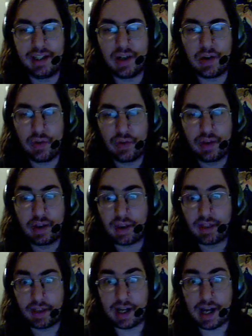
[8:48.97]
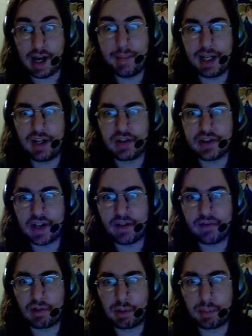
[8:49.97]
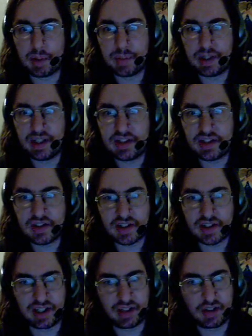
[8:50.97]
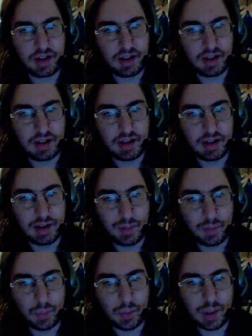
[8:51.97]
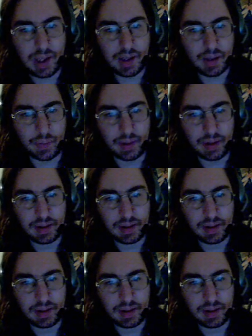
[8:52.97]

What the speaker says: you know, the comedy goes out for a moment, and it's just like, whoa.